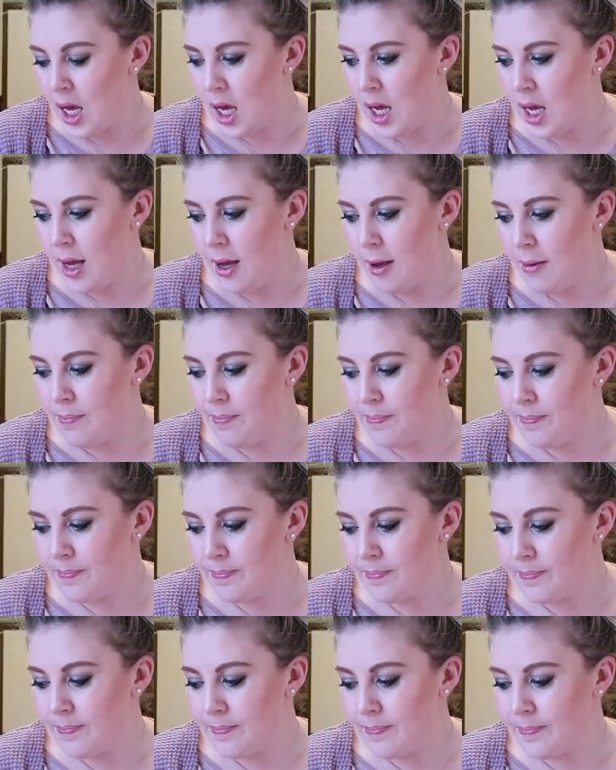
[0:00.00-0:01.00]

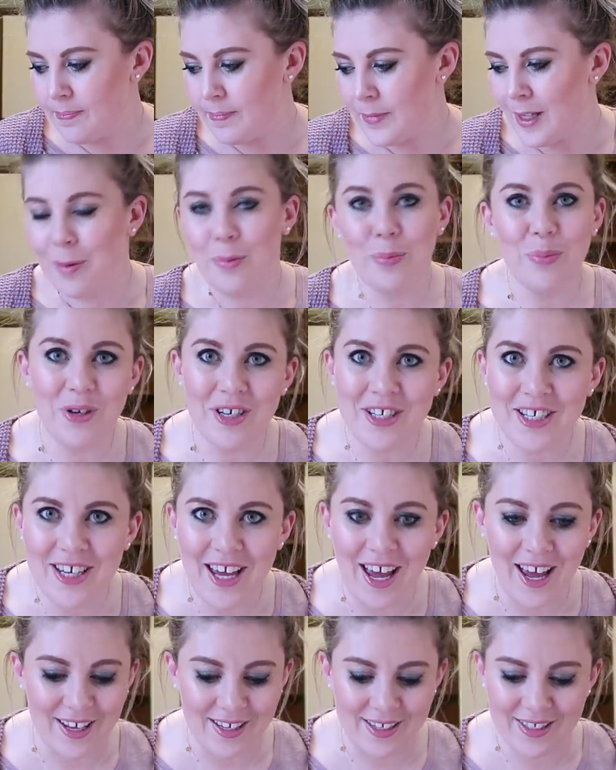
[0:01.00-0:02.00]
But
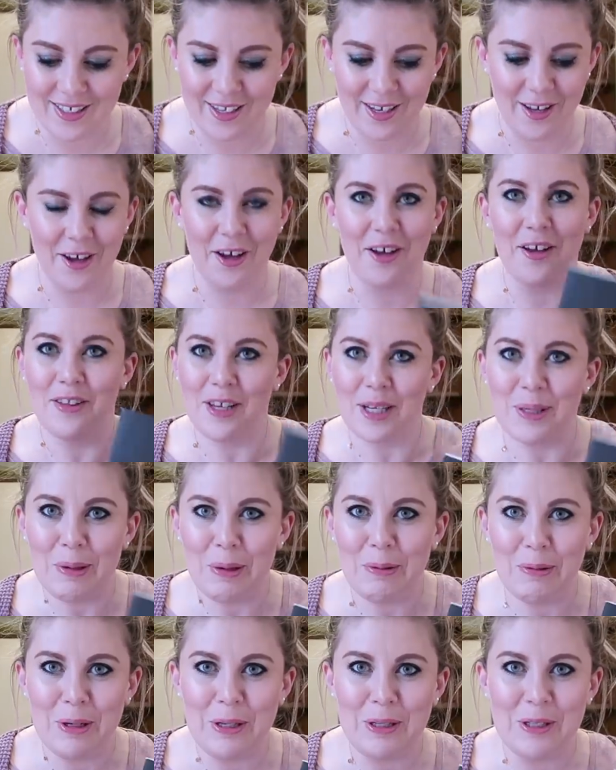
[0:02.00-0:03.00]
yes, that's
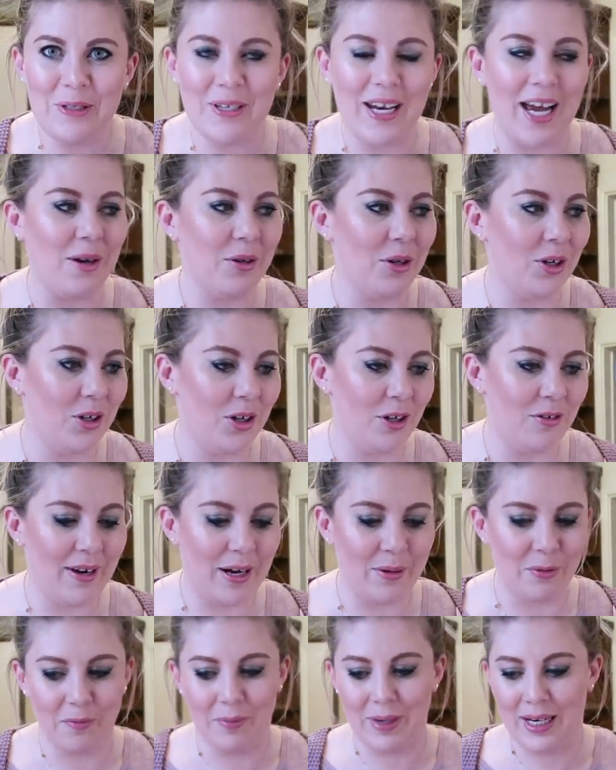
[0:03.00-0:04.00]
what I'm going to do now. I'm going to go
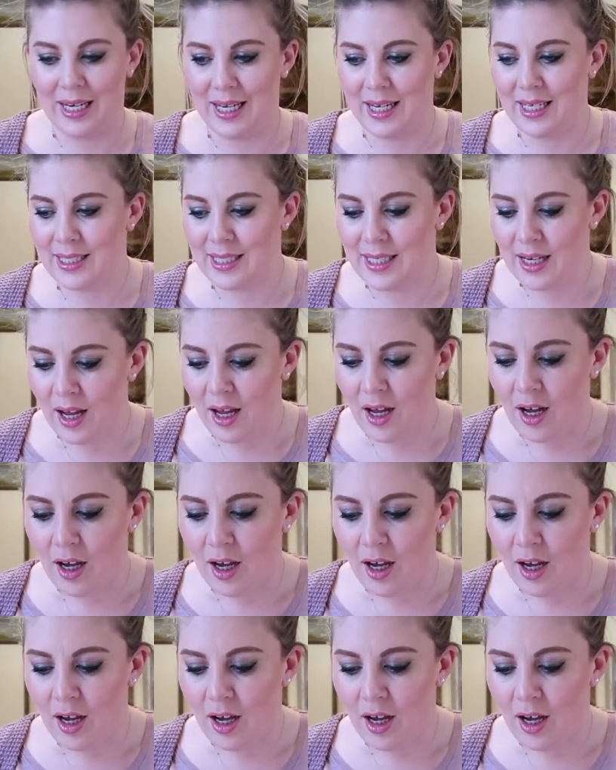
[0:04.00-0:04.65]
around with my list.